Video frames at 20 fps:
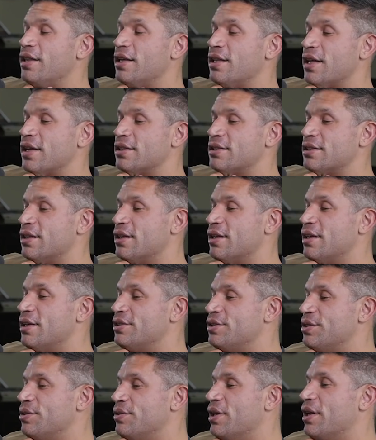I think that's an
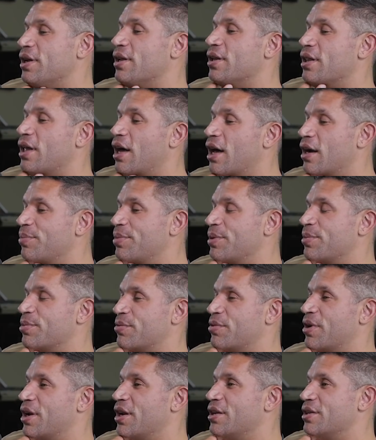issue that a lot of
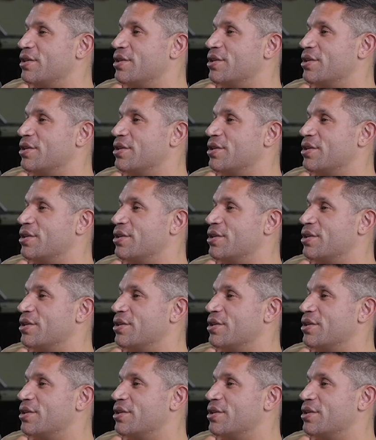people run